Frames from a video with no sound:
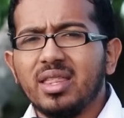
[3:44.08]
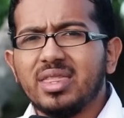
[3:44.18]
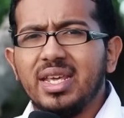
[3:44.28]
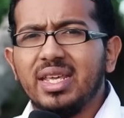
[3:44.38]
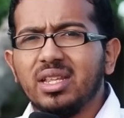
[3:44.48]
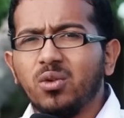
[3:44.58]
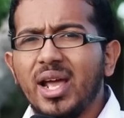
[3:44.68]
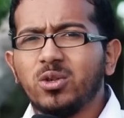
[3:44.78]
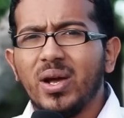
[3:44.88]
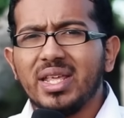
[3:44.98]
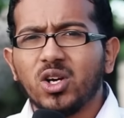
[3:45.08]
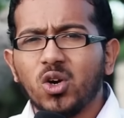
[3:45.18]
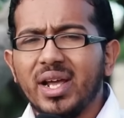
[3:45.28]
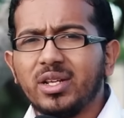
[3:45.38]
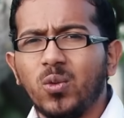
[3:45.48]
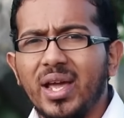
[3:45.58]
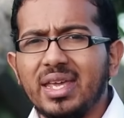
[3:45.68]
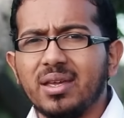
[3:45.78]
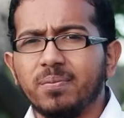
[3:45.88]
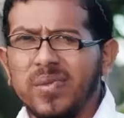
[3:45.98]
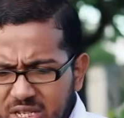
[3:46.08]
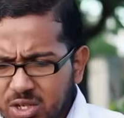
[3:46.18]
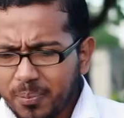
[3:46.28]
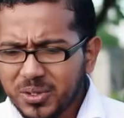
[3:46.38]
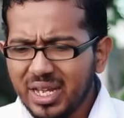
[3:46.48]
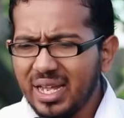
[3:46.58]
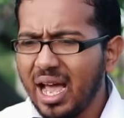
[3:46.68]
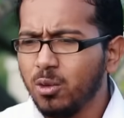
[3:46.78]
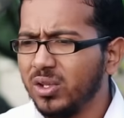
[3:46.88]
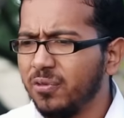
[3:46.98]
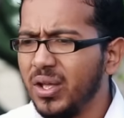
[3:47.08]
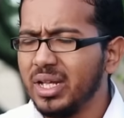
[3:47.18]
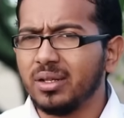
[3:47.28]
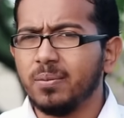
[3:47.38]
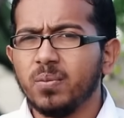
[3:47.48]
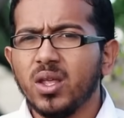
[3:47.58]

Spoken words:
Think in the right way, the correct way. Stop saying, I will fail.